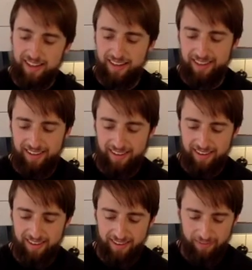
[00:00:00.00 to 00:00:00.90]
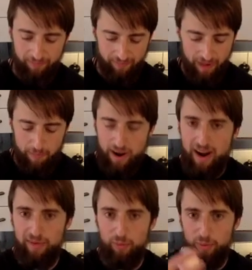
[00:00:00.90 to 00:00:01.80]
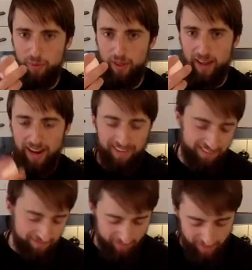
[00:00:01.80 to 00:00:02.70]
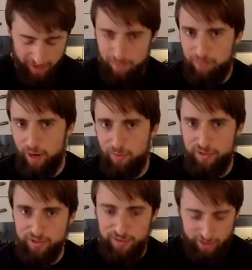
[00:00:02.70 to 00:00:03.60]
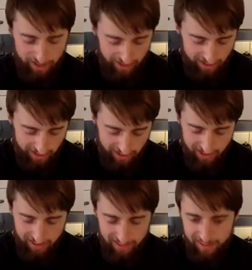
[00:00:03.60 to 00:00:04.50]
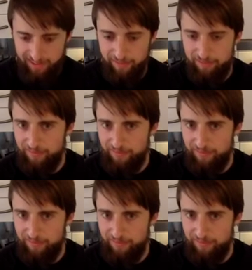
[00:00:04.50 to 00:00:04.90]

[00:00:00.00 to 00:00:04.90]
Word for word: uh, apart with one hand. Bob is very, um,